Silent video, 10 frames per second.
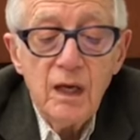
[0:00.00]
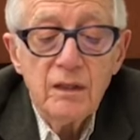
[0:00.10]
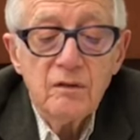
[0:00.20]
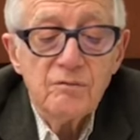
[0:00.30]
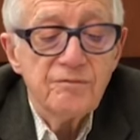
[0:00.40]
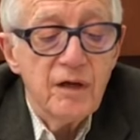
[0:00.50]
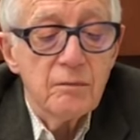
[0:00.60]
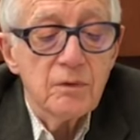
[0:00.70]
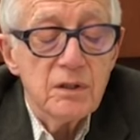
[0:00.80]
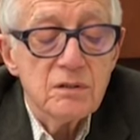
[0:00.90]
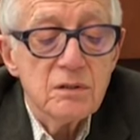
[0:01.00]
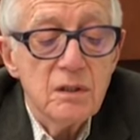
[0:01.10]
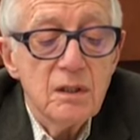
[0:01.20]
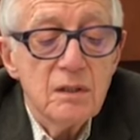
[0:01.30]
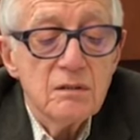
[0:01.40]
and their families
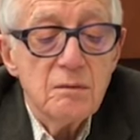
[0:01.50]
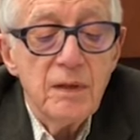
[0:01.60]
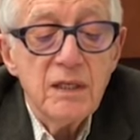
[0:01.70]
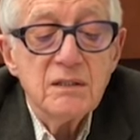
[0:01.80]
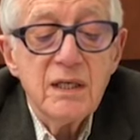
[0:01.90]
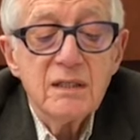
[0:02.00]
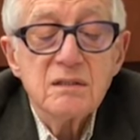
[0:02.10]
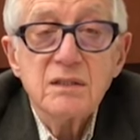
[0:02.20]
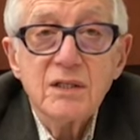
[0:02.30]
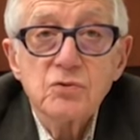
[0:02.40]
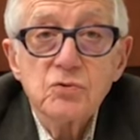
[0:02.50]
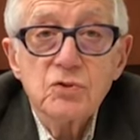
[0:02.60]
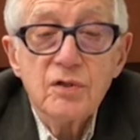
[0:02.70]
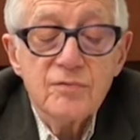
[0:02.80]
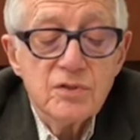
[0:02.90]
to maintain essential
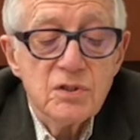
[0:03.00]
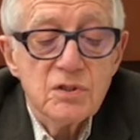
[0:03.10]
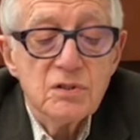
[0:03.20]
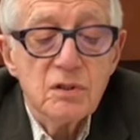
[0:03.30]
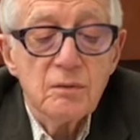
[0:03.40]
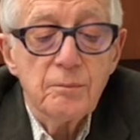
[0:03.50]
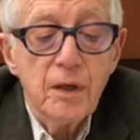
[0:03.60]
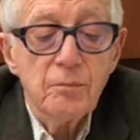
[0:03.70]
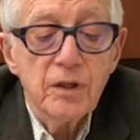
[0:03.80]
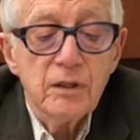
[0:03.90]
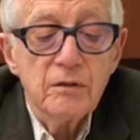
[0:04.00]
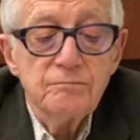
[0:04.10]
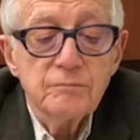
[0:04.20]
services to the public,